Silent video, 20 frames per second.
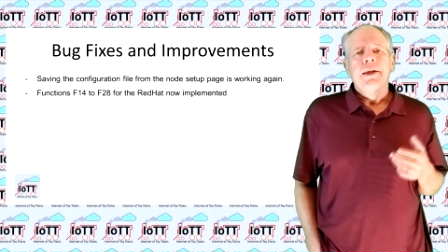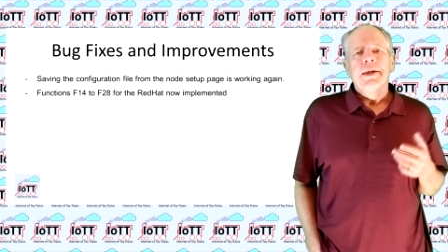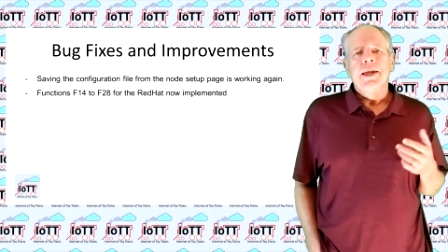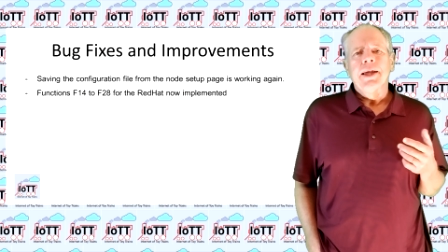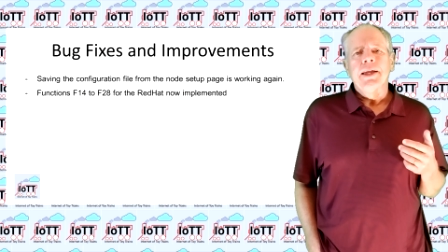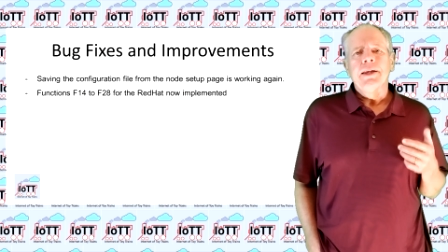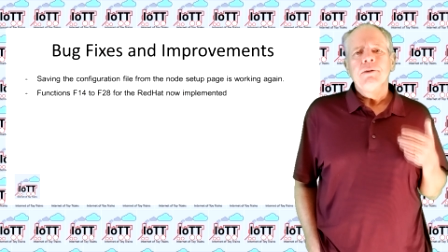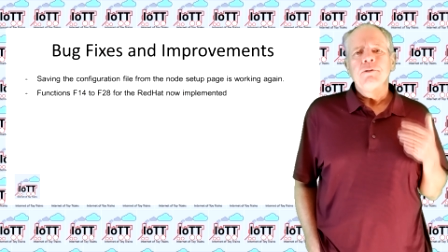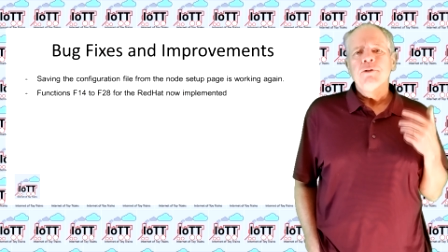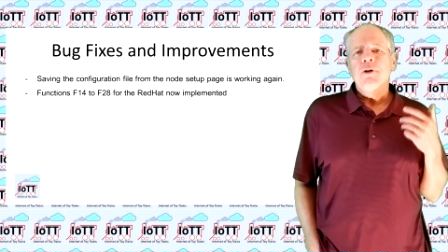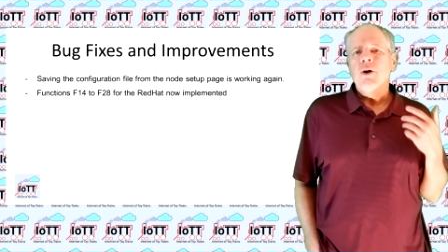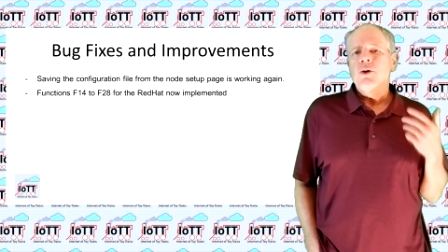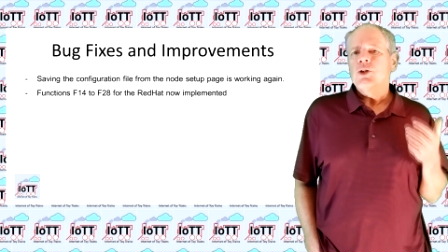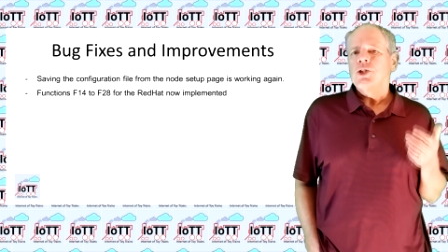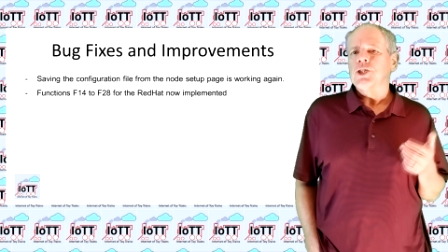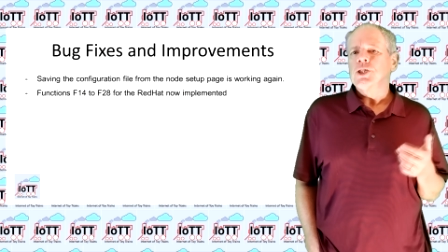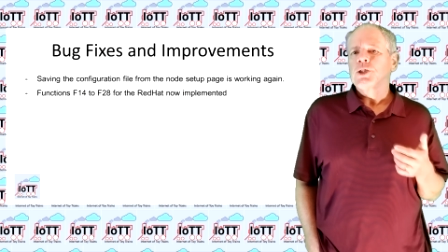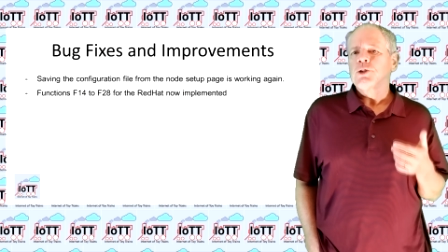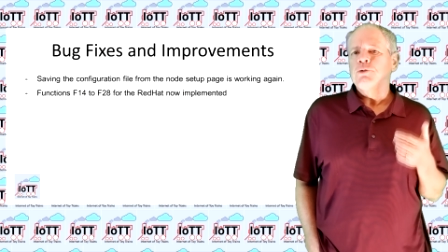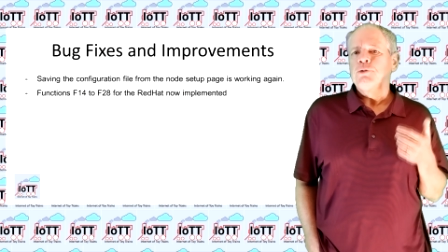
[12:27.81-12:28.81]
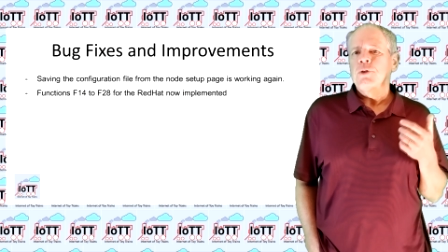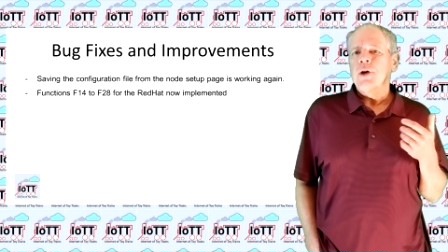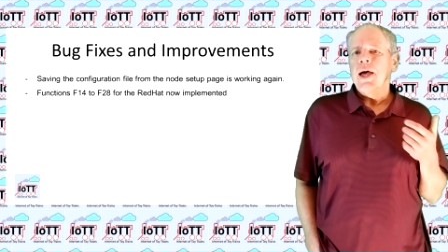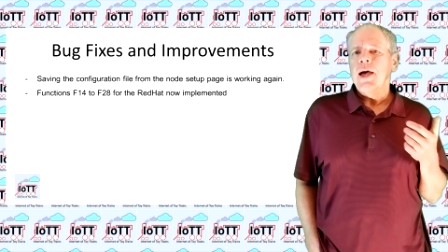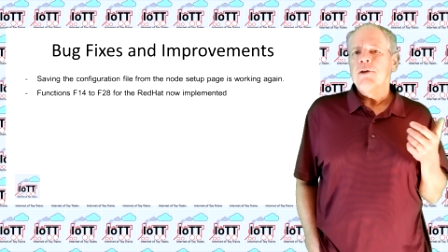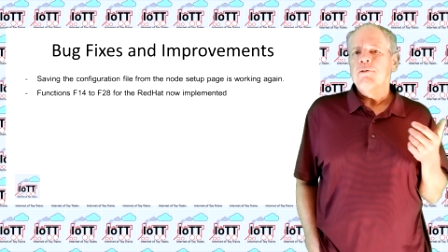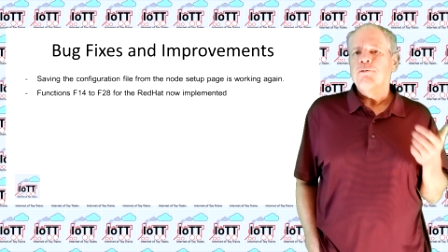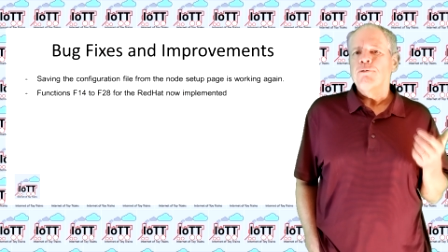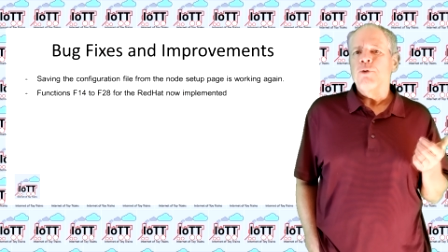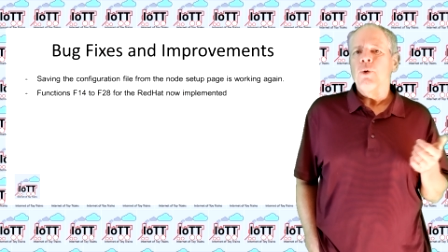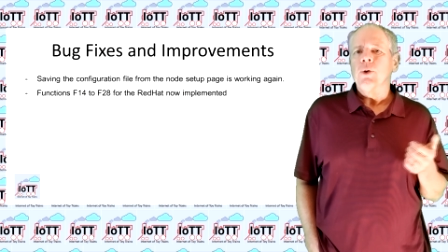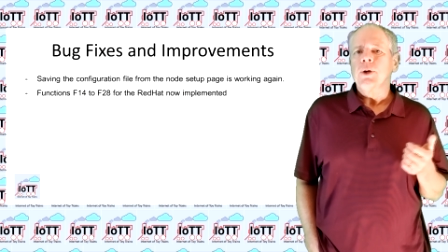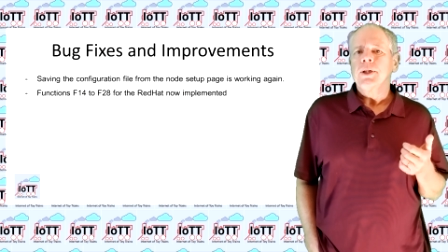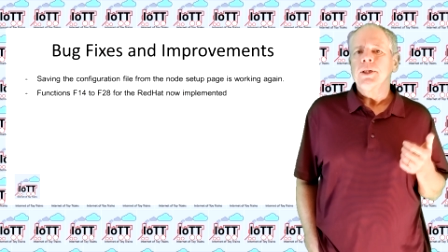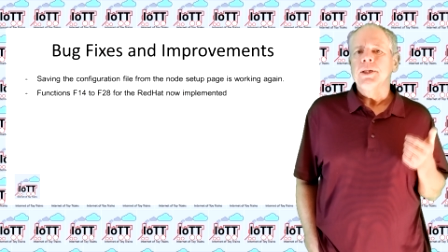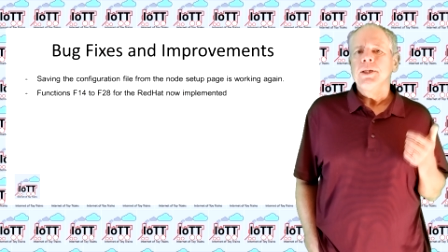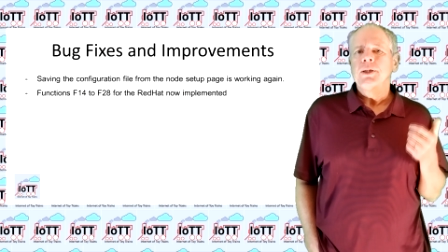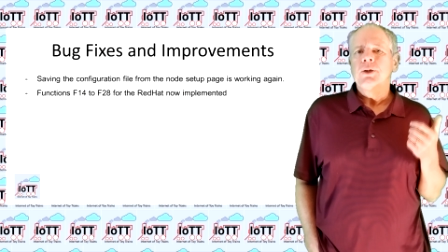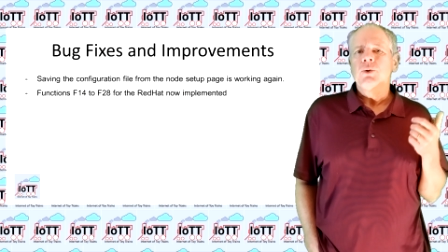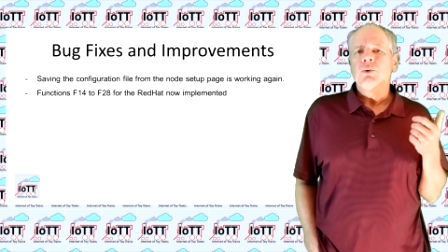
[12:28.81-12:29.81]
Then functions
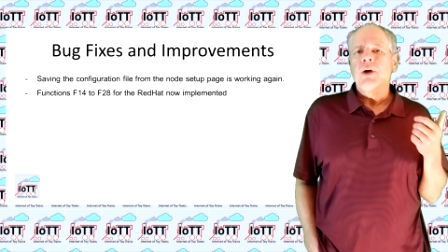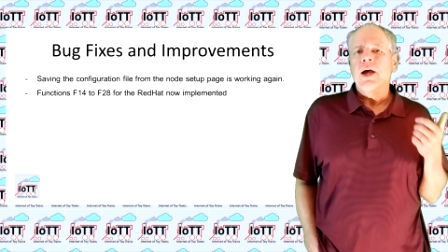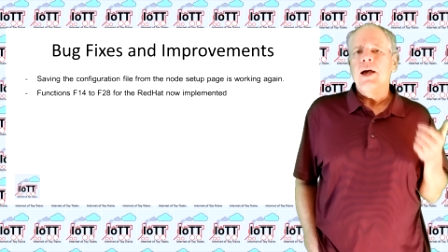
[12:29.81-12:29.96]
F14 to